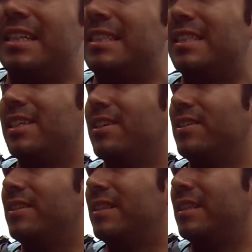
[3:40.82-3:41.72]
it's
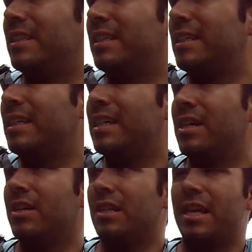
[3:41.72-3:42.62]

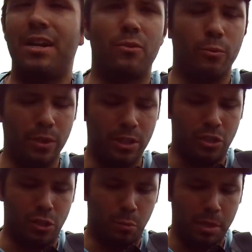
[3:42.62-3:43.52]
they are
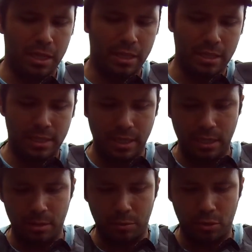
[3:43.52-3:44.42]
really just picking this
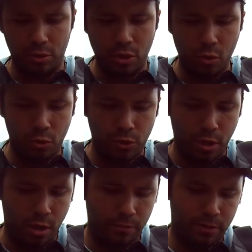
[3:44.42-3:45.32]
thing up so
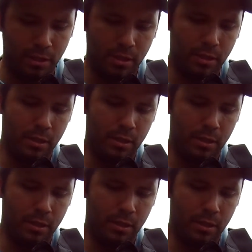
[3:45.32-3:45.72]
soft.